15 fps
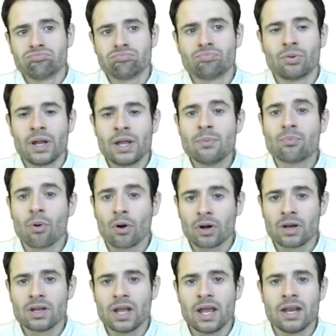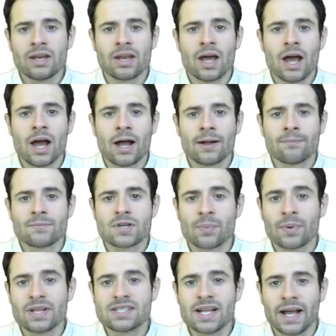pretty important in um,
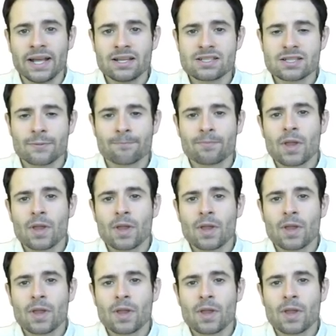Japanese diets,